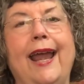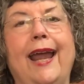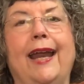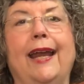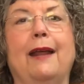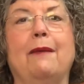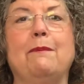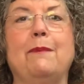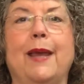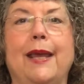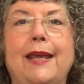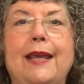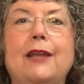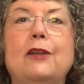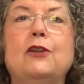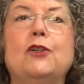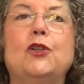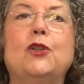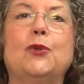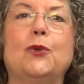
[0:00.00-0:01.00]
and I'm
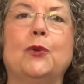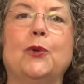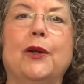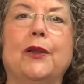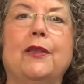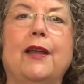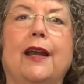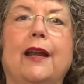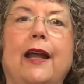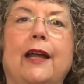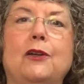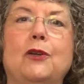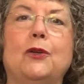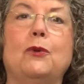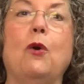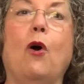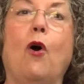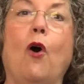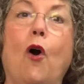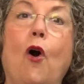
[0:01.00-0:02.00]
making sure that I
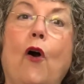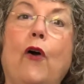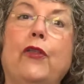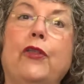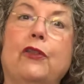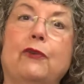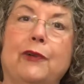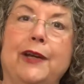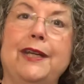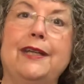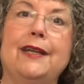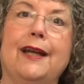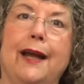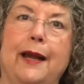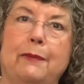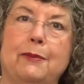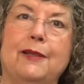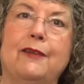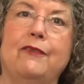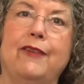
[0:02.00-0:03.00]
do all three
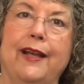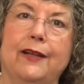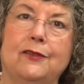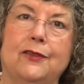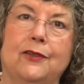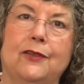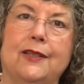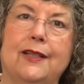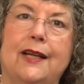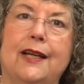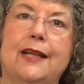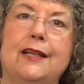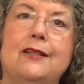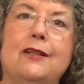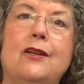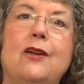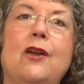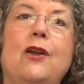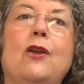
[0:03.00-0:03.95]
types of exercise,